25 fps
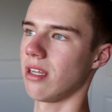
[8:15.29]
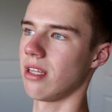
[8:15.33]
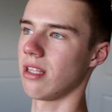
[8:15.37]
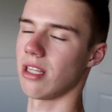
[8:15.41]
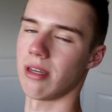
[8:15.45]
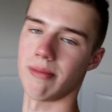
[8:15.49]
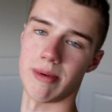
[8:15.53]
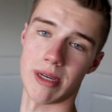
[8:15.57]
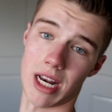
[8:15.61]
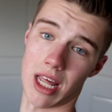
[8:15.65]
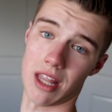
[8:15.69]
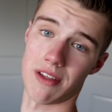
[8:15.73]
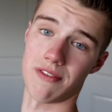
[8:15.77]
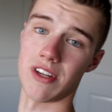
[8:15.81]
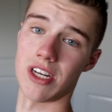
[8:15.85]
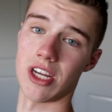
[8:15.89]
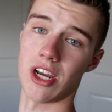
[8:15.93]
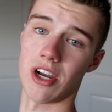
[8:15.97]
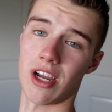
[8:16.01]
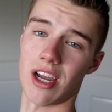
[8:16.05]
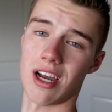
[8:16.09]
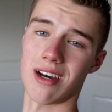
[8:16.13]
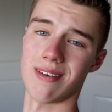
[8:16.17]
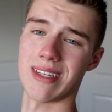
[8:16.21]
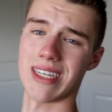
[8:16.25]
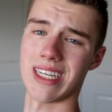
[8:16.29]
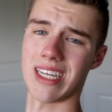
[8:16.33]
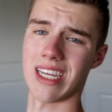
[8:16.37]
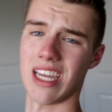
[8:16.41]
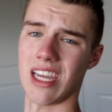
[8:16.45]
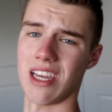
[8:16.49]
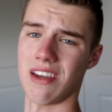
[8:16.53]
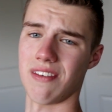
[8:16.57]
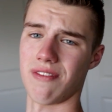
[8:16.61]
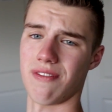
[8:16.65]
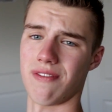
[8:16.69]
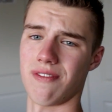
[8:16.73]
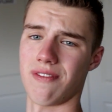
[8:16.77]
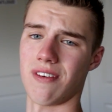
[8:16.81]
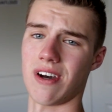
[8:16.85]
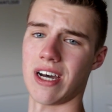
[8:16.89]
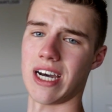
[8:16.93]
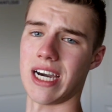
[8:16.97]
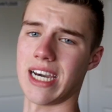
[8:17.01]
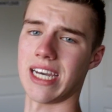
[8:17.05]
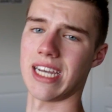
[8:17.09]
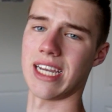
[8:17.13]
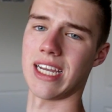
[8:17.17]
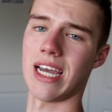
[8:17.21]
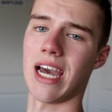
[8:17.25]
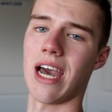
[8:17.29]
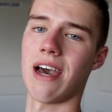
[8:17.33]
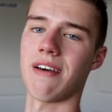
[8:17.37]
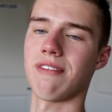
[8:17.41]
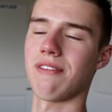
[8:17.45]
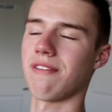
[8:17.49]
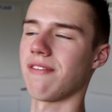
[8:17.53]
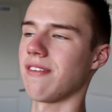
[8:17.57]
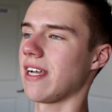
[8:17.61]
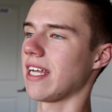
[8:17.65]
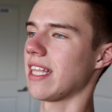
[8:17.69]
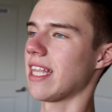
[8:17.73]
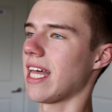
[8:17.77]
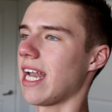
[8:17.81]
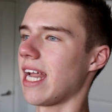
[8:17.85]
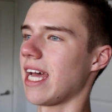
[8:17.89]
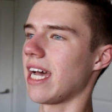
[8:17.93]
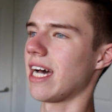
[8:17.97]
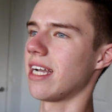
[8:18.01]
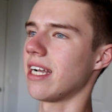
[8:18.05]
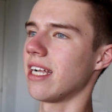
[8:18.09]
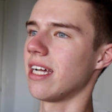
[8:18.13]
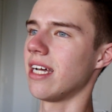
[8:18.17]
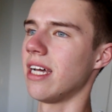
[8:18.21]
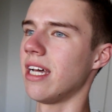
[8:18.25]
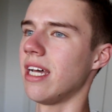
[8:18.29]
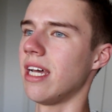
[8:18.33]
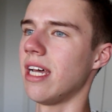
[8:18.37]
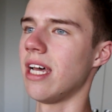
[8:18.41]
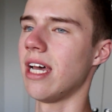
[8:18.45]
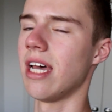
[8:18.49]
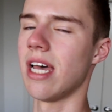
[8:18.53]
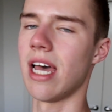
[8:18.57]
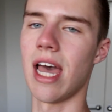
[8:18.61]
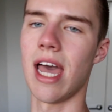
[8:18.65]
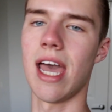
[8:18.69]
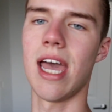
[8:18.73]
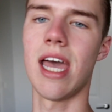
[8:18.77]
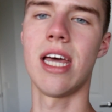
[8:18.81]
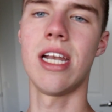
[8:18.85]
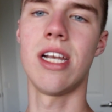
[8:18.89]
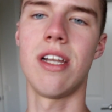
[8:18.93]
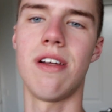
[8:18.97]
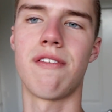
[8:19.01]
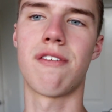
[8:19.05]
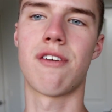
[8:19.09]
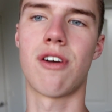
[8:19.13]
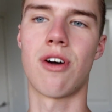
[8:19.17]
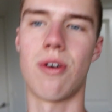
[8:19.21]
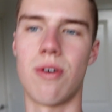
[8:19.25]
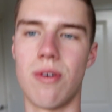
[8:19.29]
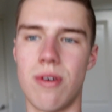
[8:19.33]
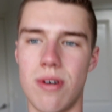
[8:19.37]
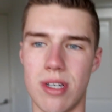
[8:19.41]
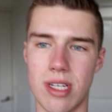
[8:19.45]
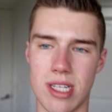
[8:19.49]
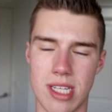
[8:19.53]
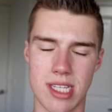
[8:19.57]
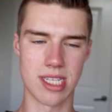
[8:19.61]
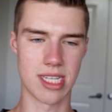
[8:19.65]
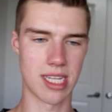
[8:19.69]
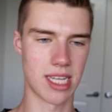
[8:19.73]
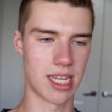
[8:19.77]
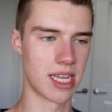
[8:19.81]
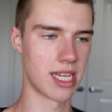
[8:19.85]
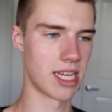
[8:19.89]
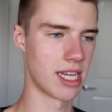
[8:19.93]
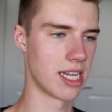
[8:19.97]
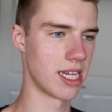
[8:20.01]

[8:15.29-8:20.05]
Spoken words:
there'll be another video coming if I haven't figured that out. And of course,